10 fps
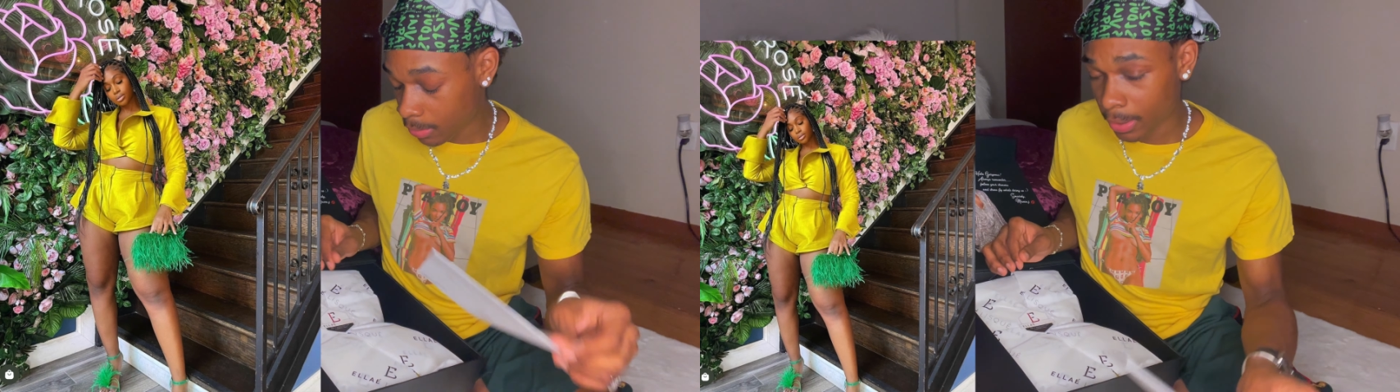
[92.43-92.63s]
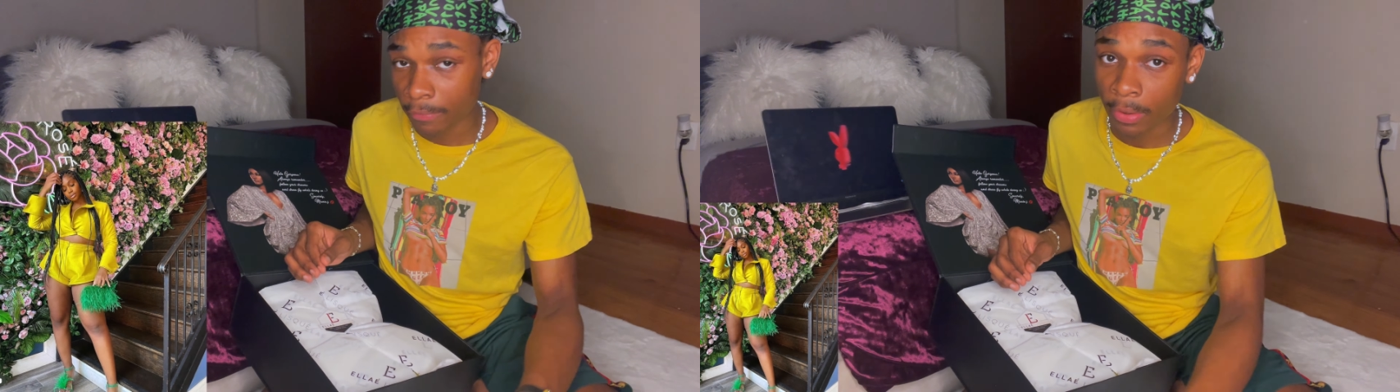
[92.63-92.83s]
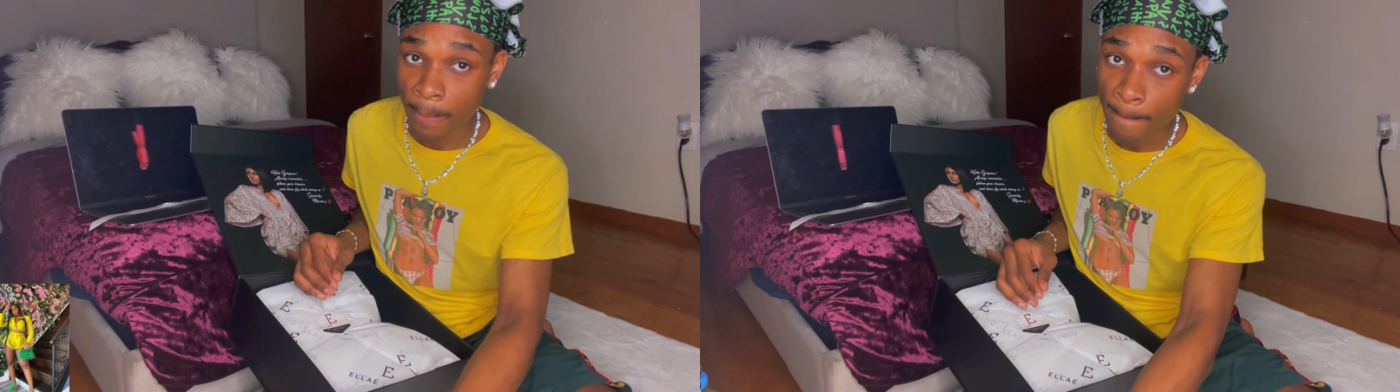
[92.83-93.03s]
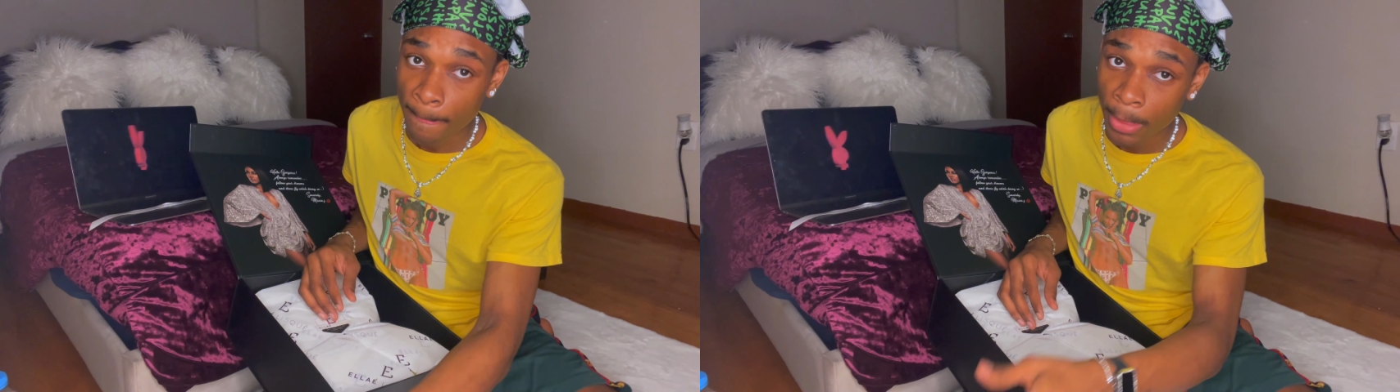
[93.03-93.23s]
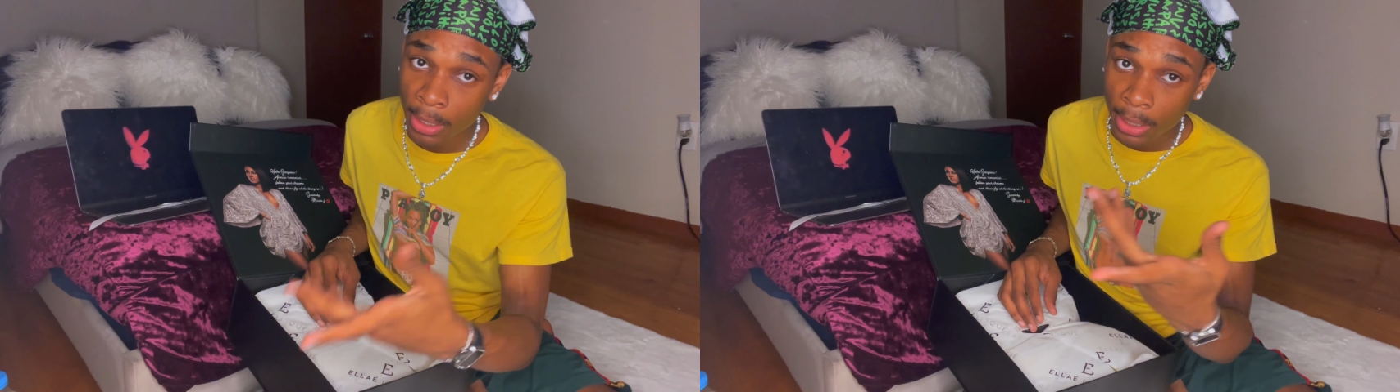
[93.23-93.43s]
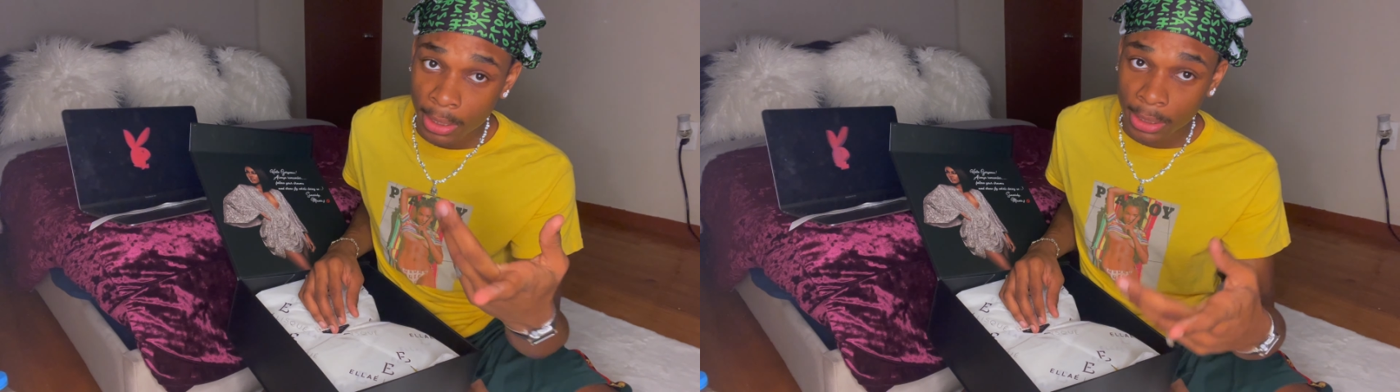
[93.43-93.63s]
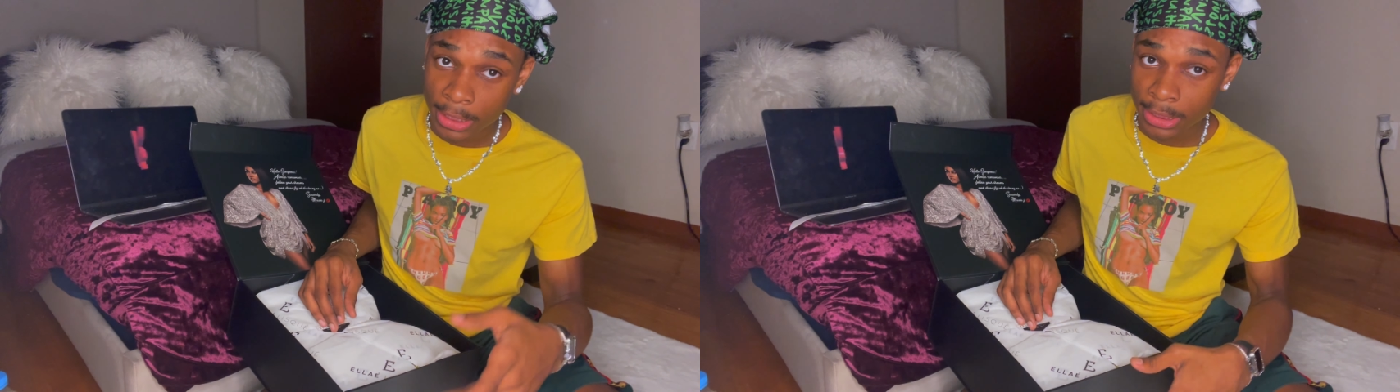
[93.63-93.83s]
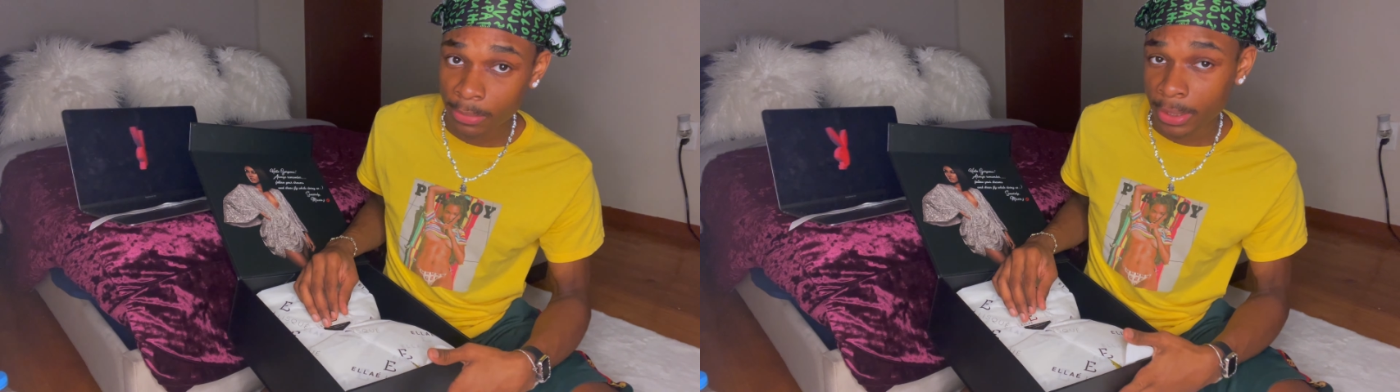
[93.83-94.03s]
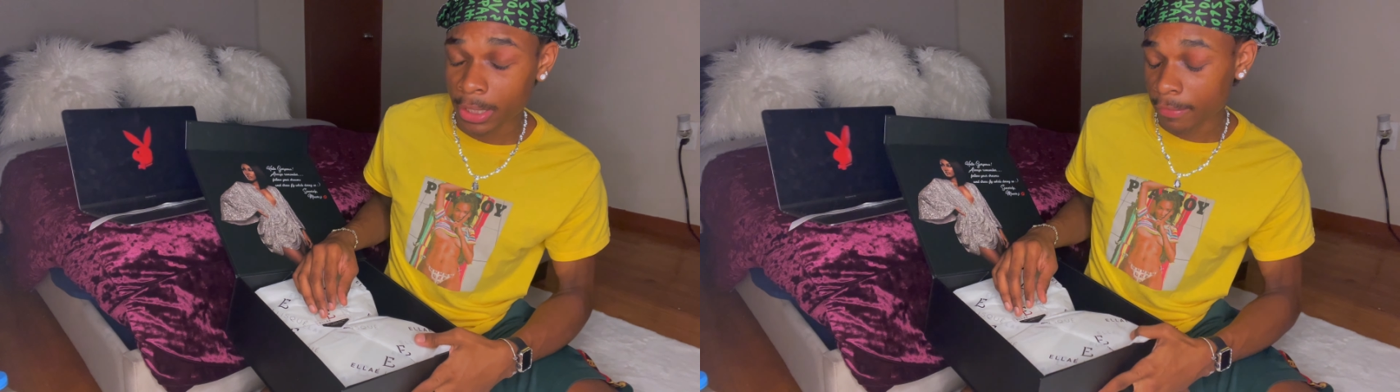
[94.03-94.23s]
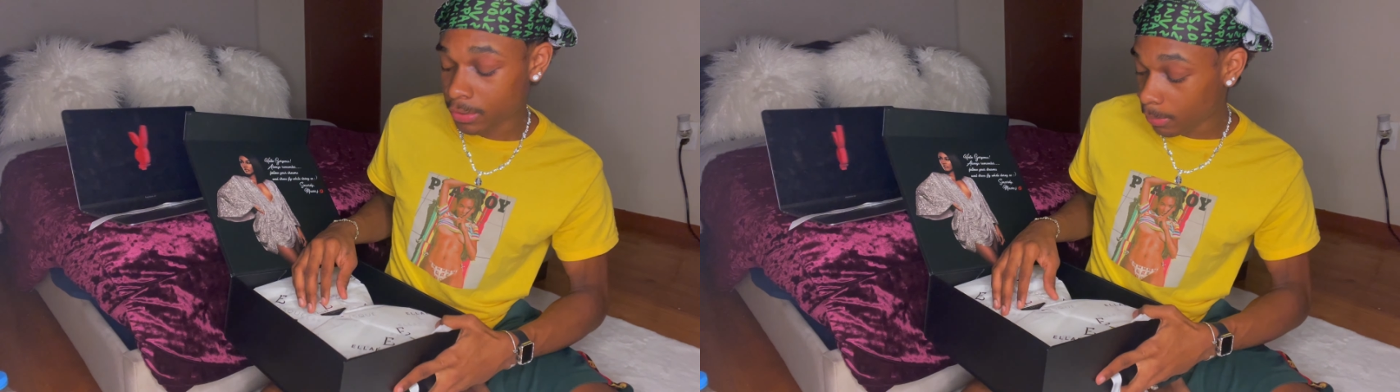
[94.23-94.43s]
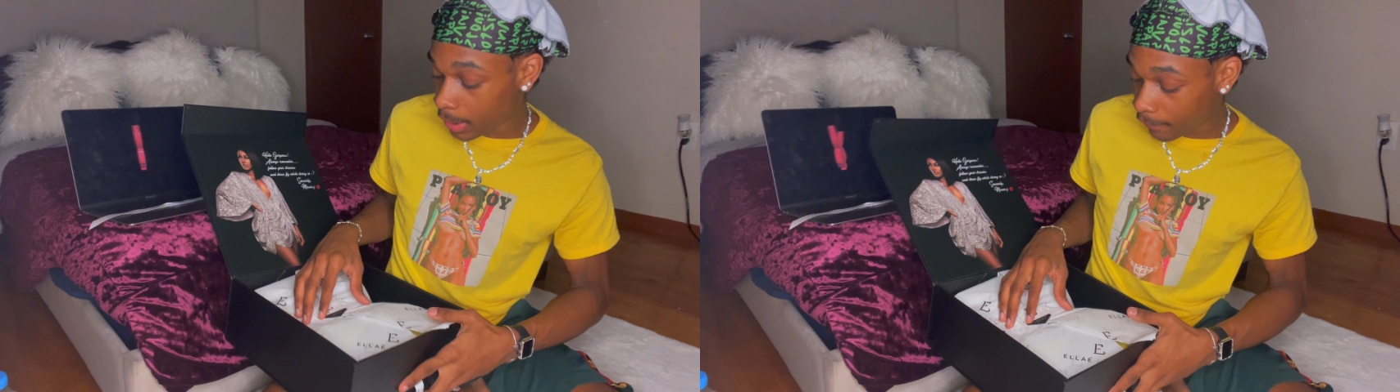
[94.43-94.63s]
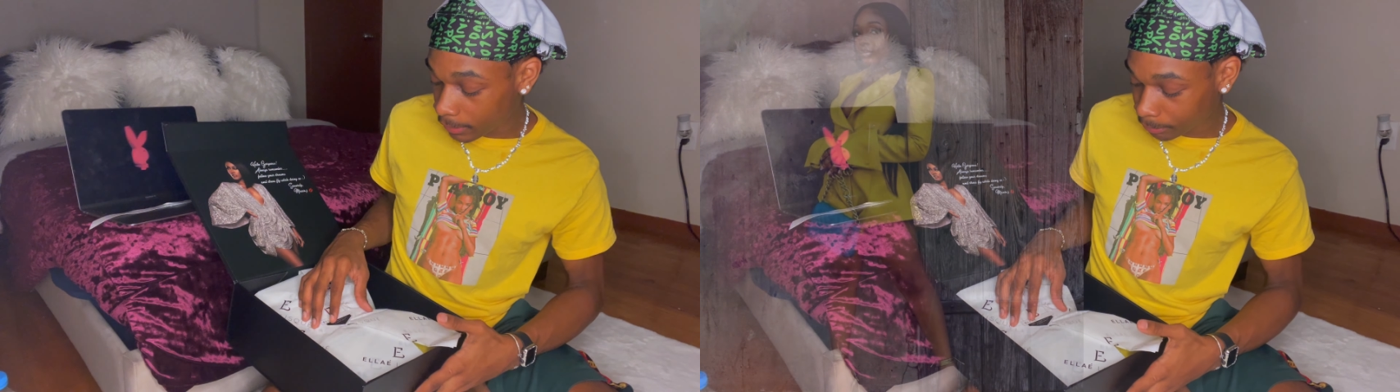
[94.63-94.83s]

whatever. Let's see what it gives or whatever.